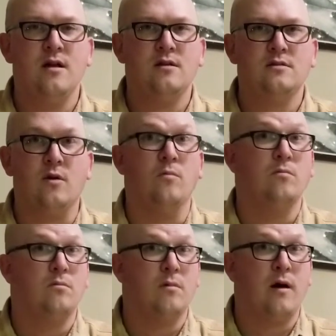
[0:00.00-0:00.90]
So
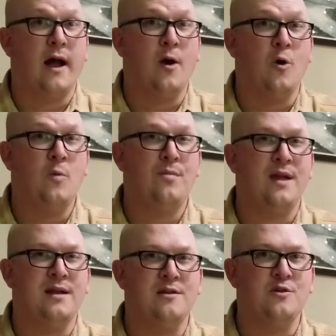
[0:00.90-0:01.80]
I hope
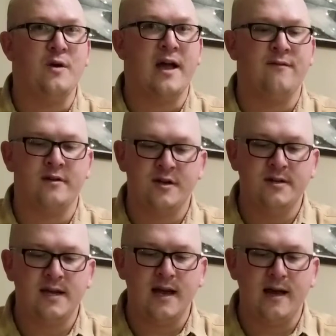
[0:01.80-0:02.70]
that you have a good
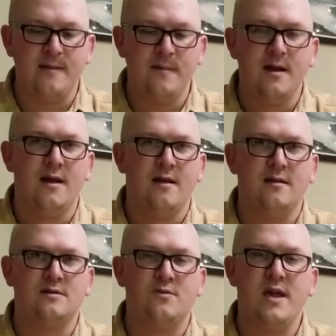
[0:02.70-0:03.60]
time
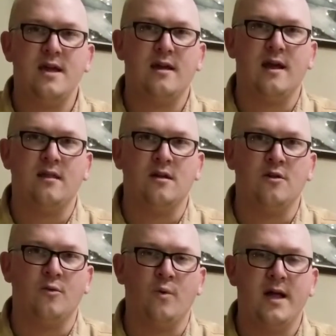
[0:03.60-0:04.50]
this week and that
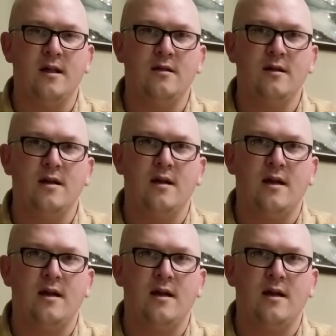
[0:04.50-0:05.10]
you're well